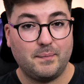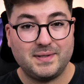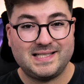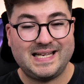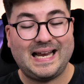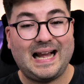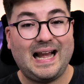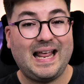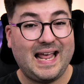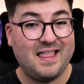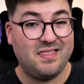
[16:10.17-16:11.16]

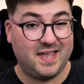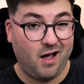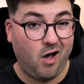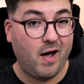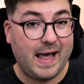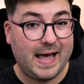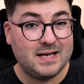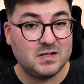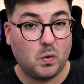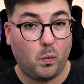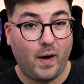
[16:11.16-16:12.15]
particularly in the high
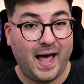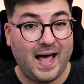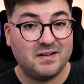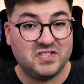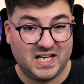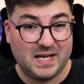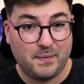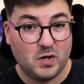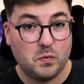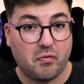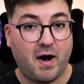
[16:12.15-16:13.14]
end where
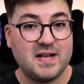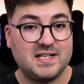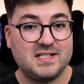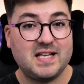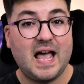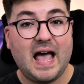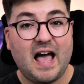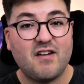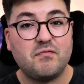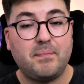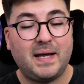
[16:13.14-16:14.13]
GPU prices
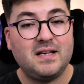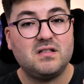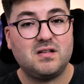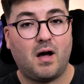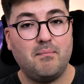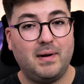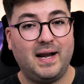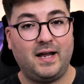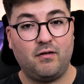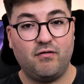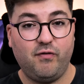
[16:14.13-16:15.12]
have been
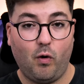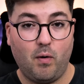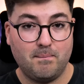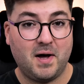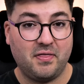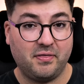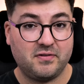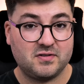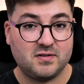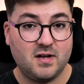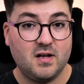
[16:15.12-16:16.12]
tumbling for months.